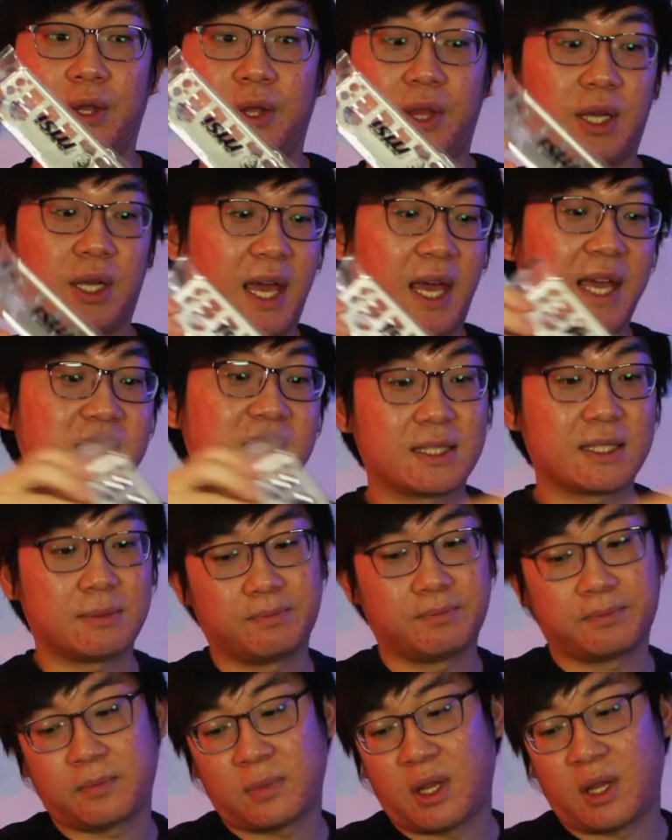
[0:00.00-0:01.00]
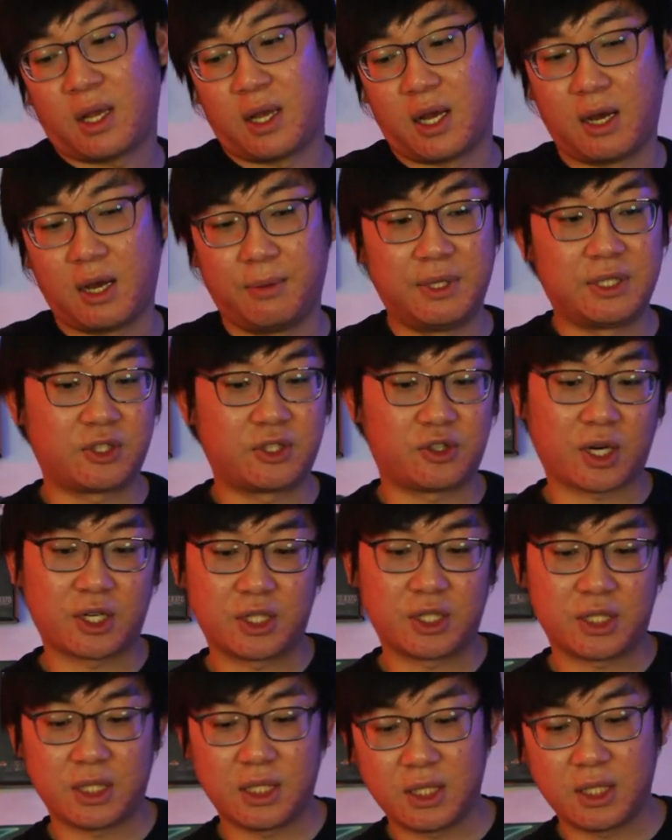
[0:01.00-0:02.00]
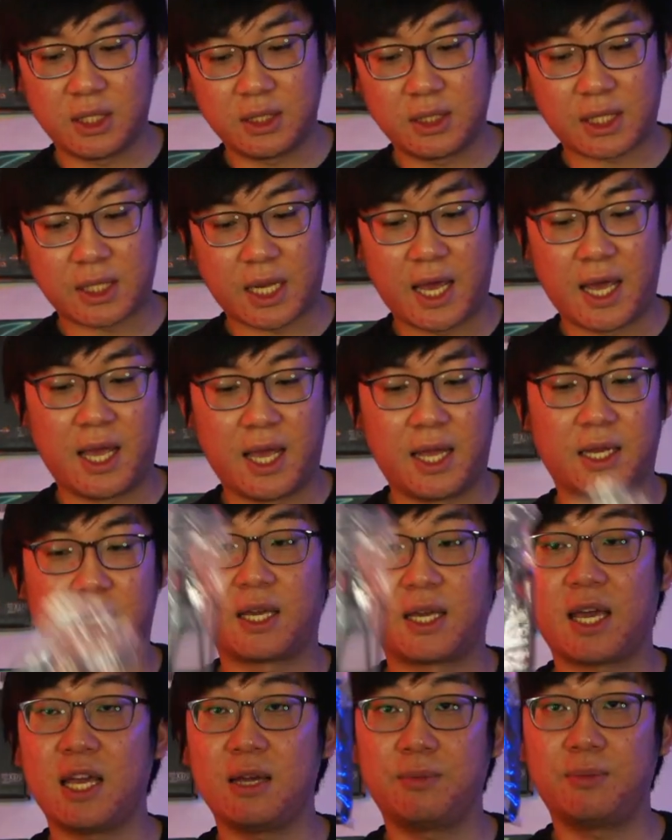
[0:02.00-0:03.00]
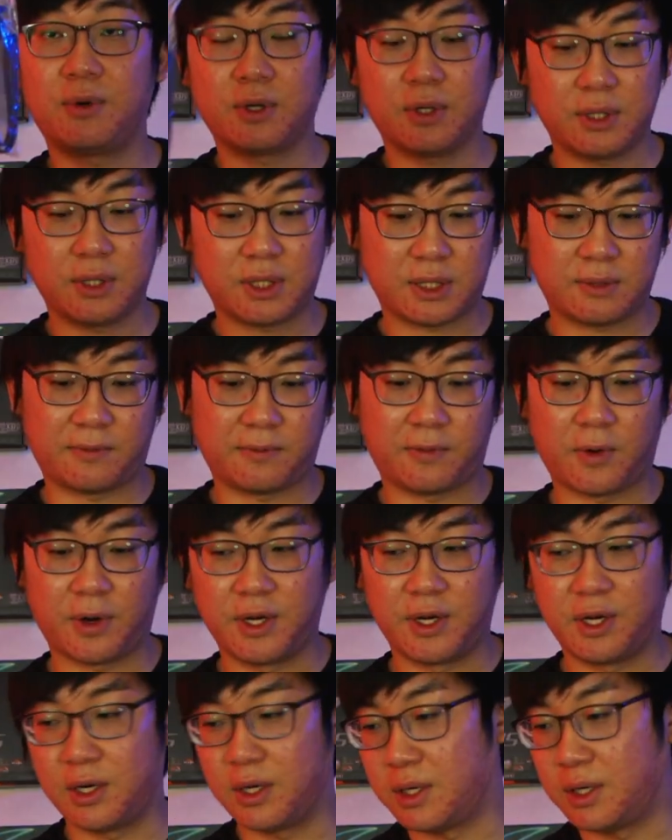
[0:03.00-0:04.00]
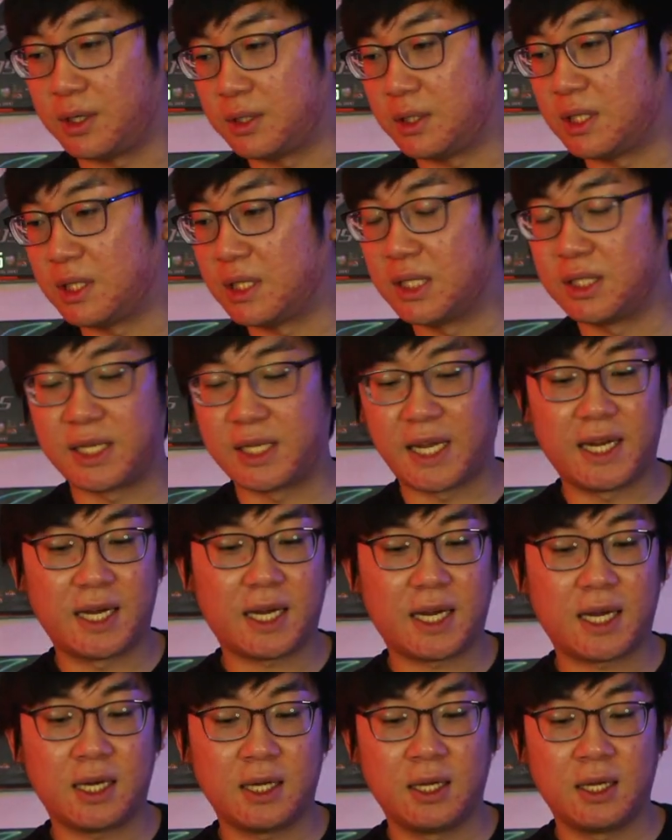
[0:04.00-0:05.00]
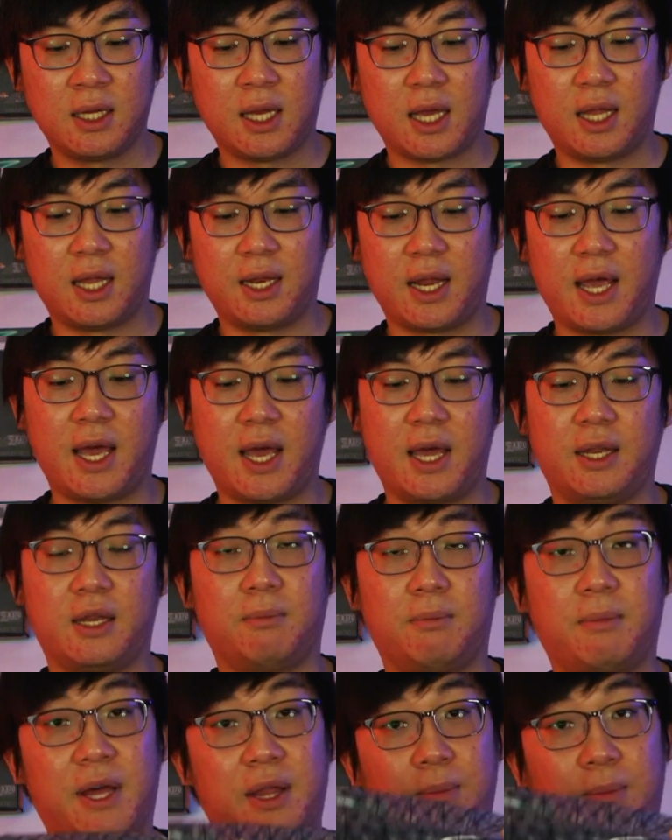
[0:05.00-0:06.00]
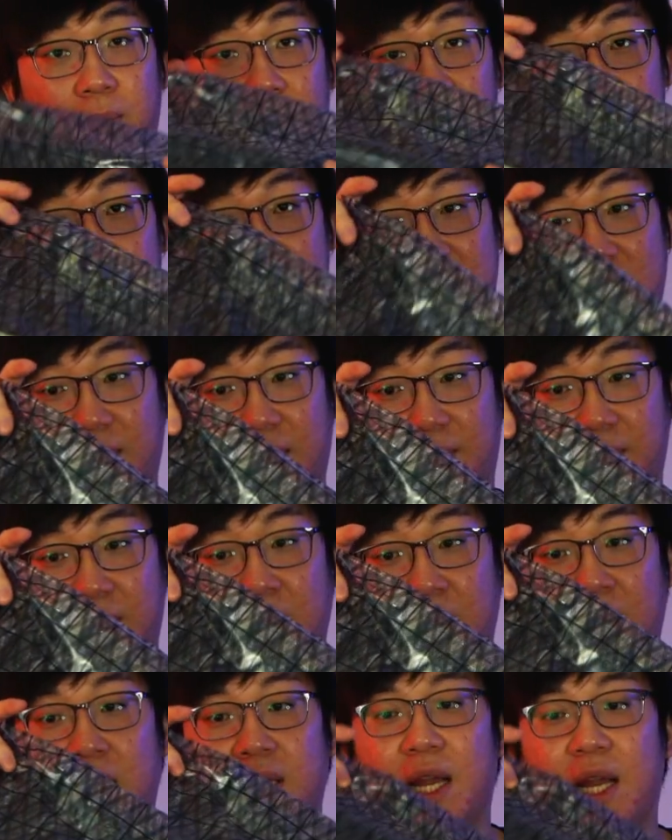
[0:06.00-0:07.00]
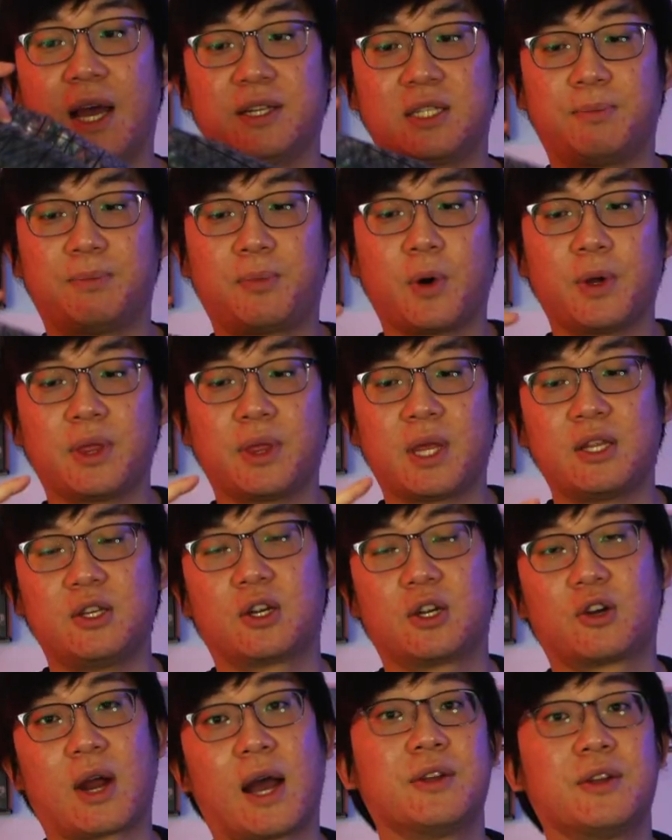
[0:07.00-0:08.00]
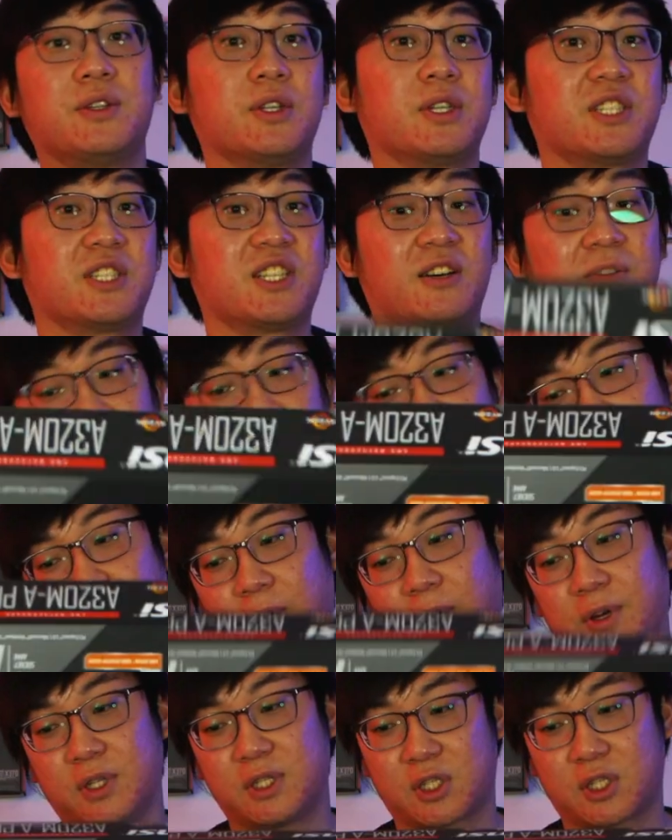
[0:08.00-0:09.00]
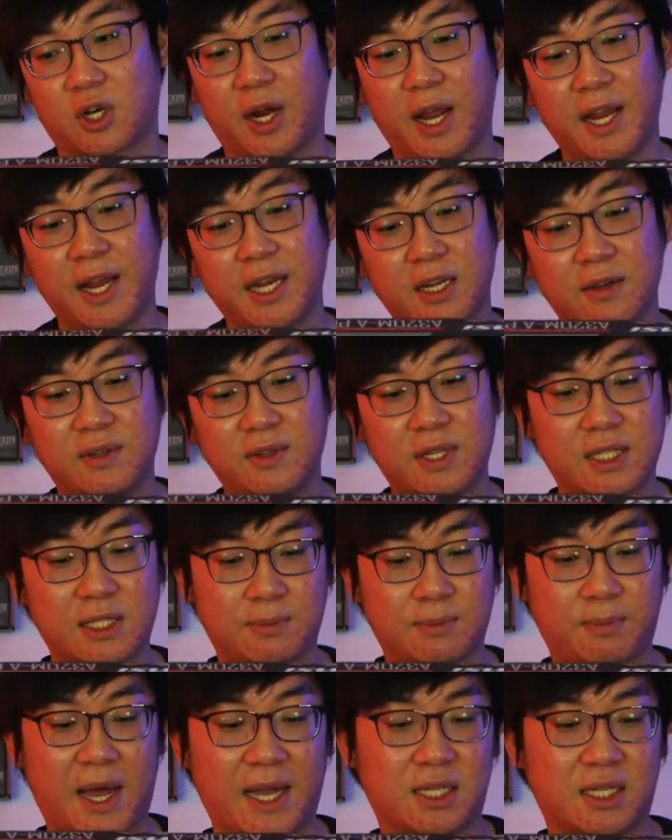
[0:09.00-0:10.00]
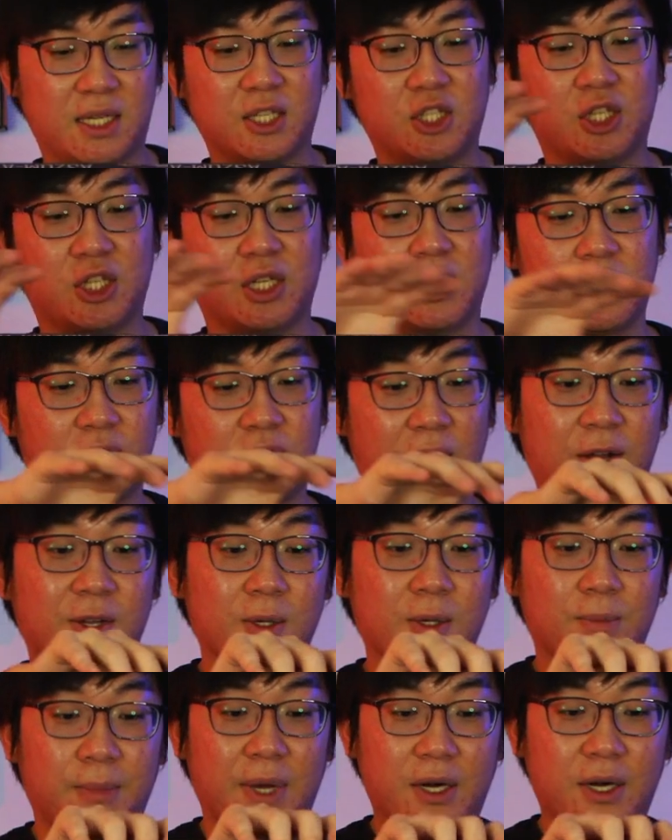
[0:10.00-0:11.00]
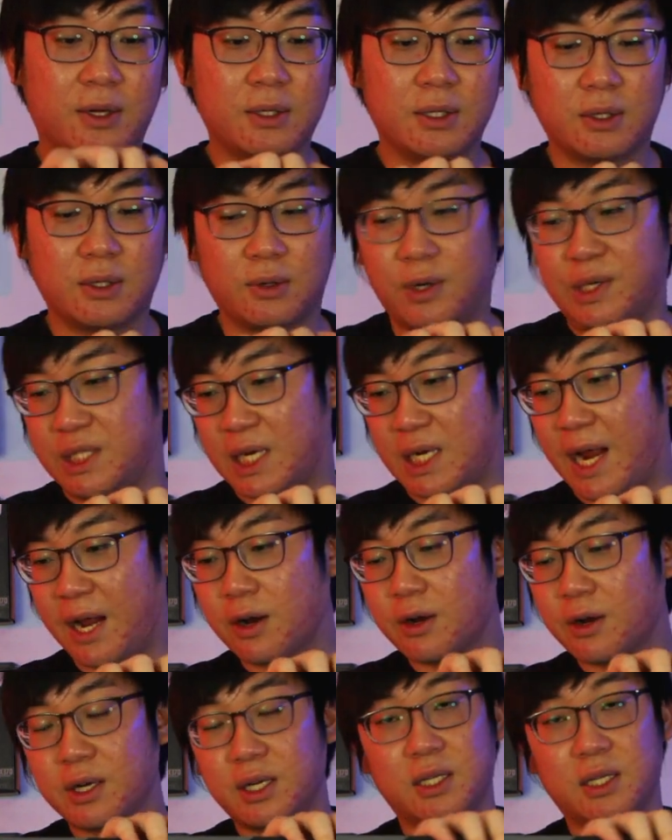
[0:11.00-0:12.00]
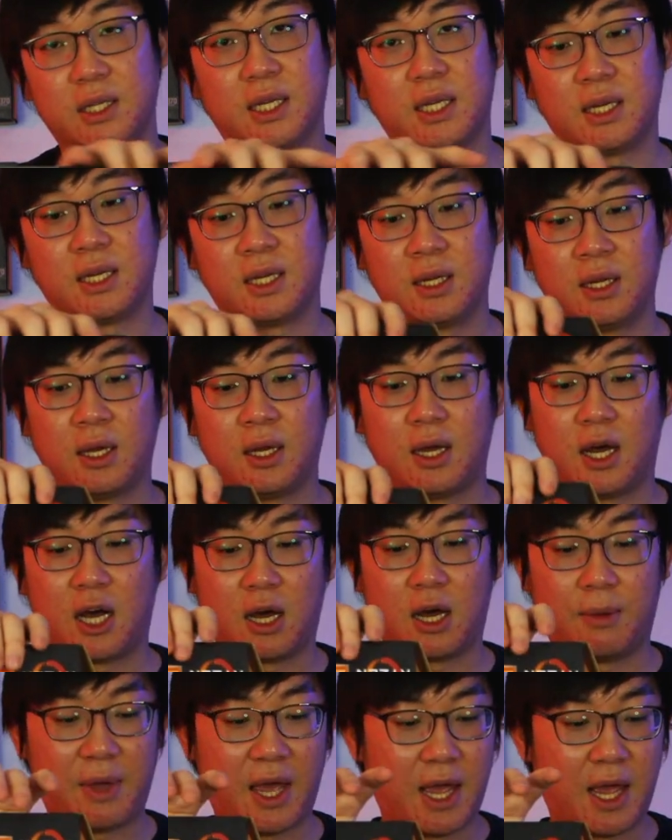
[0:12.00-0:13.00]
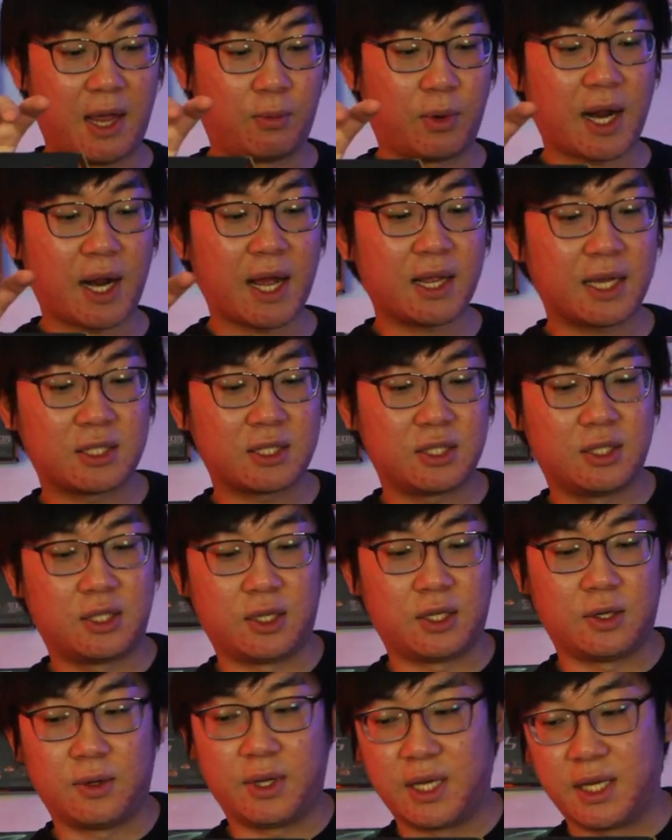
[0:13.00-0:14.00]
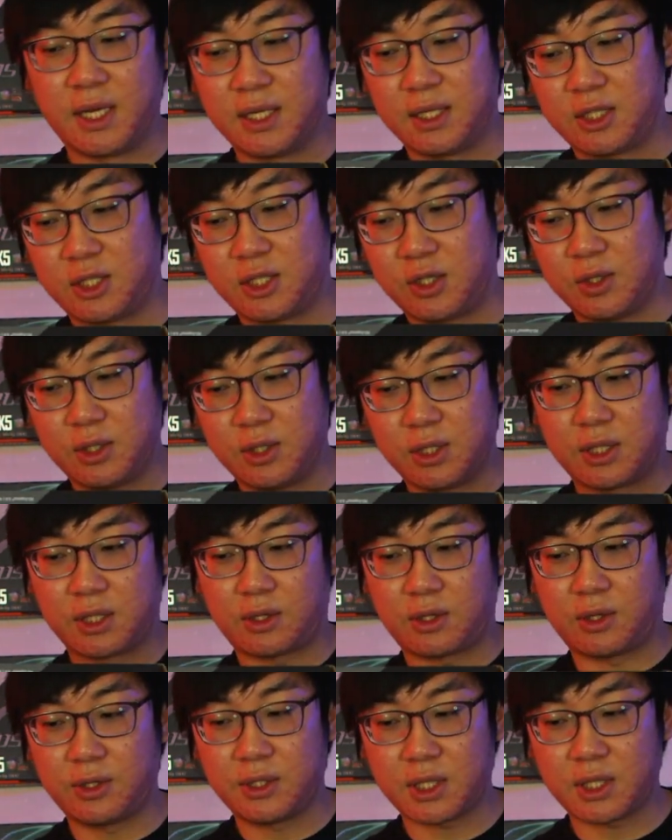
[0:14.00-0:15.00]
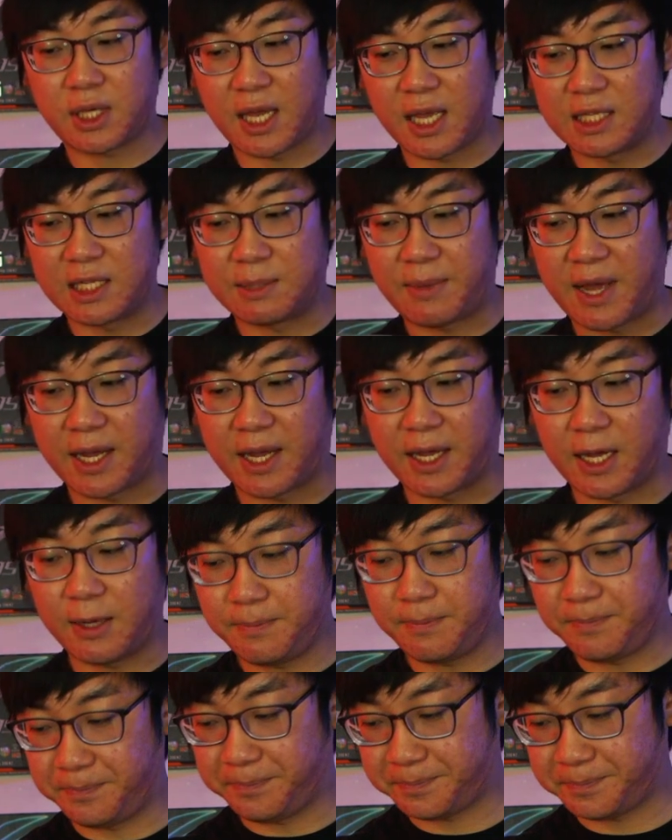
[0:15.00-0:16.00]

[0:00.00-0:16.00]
in the case. Instructions and cables for your data, and then the motherboard itself. Now it's important that you ground yourself before you start any of this by touching grounded metal, which I already did. And what I like to do is to just close the case back up,